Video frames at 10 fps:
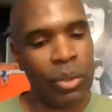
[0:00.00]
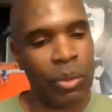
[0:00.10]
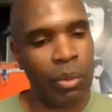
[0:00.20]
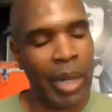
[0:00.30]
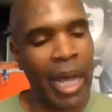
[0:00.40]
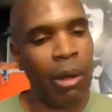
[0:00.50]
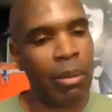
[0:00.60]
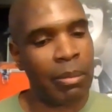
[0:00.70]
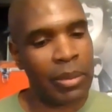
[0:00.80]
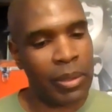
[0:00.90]
two
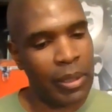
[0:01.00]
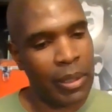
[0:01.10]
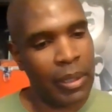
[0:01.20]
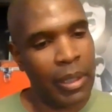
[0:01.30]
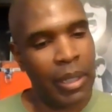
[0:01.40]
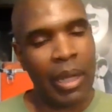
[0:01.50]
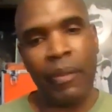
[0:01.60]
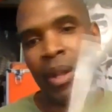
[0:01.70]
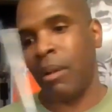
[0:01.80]
albums. And then